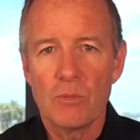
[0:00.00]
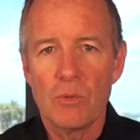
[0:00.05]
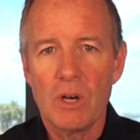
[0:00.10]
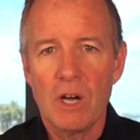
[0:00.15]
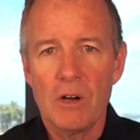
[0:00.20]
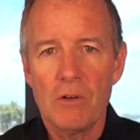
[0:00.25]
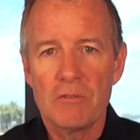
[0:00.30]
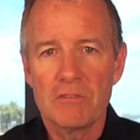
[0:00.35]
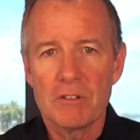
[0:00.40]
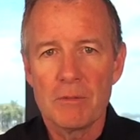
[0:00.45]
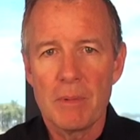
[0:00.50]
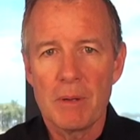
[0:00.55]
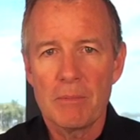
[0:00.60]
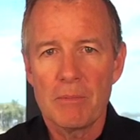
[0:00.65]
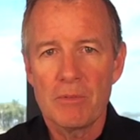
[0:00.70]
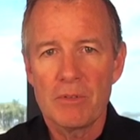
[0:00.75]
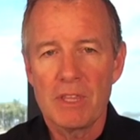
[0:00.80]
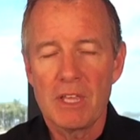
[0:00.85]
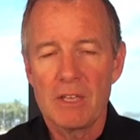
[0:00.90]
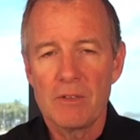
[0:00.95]
Well,
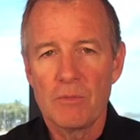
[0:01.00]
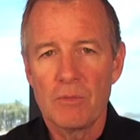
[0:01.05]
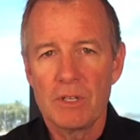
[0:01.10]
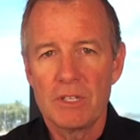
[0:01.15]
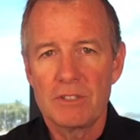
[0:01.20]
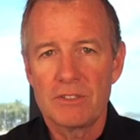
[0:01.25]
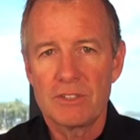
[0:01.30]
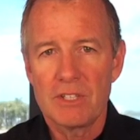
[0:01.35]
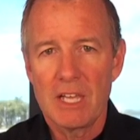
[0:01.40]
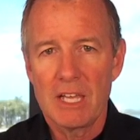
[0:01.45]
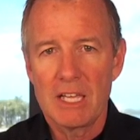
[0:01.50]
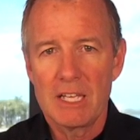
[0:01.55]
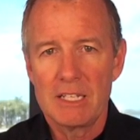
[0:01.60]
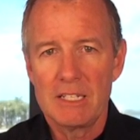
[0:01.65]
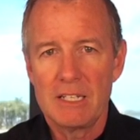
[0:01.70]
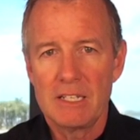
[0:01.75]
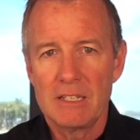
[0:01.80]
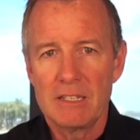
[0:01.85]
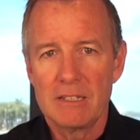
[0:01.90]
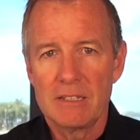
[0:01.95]
remember that we
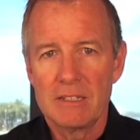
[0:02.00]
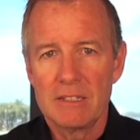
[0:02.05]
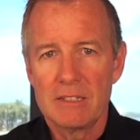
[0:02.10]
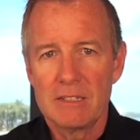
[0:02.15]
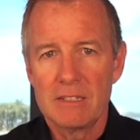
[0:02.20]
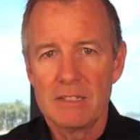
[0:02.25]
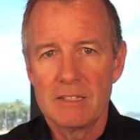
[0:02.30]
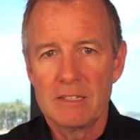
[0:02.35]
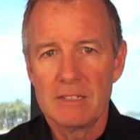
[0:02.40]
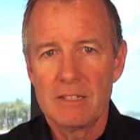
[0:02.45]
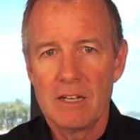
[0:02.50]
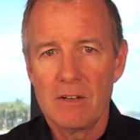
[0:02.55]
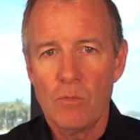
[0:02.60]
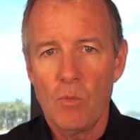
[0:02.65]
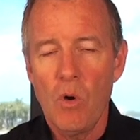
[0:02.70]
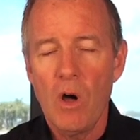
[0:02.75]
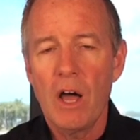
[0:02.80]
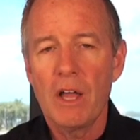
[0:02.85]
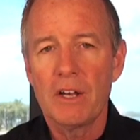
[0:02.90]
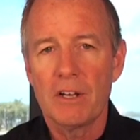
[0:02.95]
said
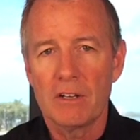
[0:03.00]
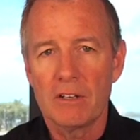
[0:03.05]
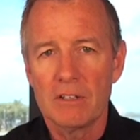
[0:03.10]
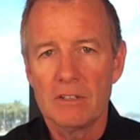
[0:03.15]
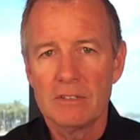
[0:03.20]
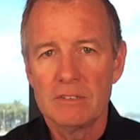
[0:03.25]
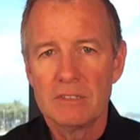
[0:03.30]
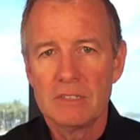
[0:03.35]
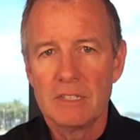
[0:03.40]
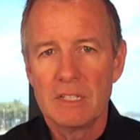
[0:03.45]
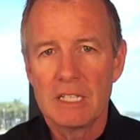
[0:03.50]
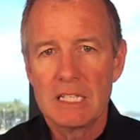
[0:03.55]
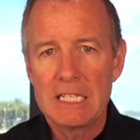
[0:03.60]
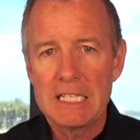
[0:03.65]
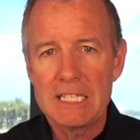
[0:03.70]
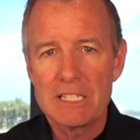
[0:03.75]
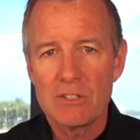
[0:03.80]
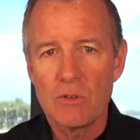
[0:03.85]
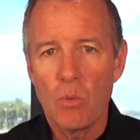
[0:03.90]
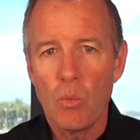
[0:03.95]
water
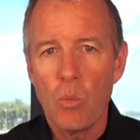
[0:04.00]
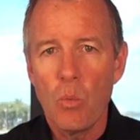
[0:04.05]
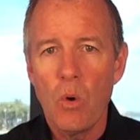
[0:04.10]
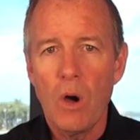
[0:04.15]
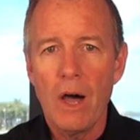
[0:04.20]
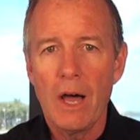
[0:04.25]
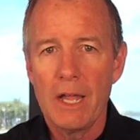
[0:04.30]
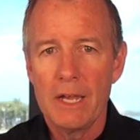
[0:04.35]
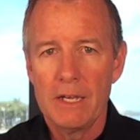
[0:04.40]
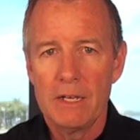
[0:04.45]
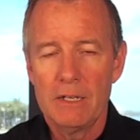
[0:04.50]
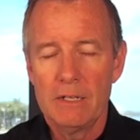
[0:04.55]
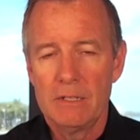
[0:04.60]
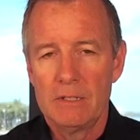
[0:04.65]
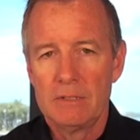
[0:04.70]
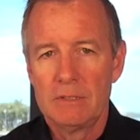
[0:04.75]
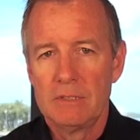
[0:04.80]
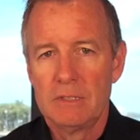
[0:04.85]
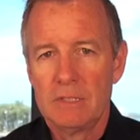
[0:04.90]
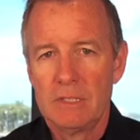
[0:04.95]
is a 1
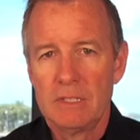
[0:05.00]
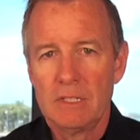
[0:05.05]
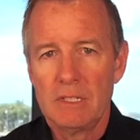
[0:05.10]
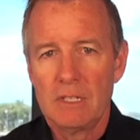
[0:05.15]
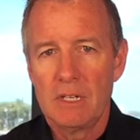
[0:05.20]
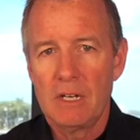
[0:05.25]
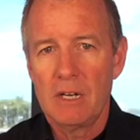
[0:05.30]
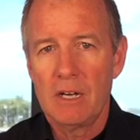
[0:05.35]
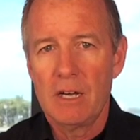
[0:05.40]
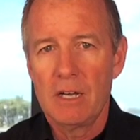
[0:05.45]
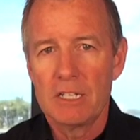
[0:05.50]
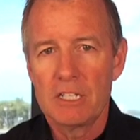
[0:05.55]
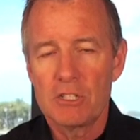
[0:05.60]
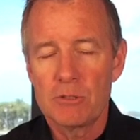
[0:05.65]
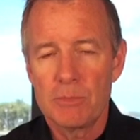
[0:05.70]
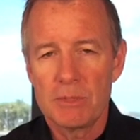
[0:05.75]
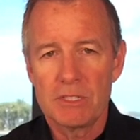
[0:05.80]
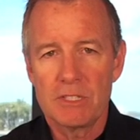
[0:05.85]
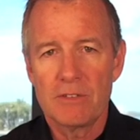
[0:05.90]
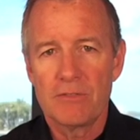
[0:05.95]
on a
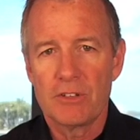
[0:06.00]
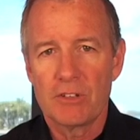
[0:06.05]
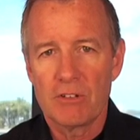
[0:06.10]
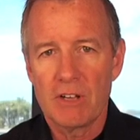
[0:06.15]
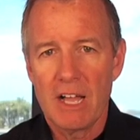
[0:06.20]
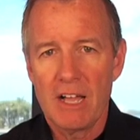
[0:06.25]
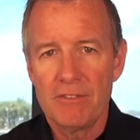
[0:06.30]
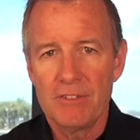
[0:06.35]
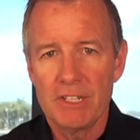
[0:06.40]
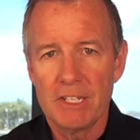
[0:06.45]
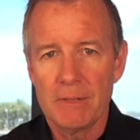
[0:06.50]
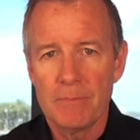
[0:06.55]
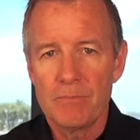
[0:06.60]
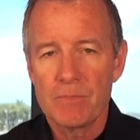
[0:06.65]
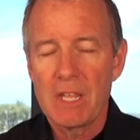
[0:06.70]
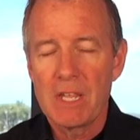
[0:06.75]
specific gravity.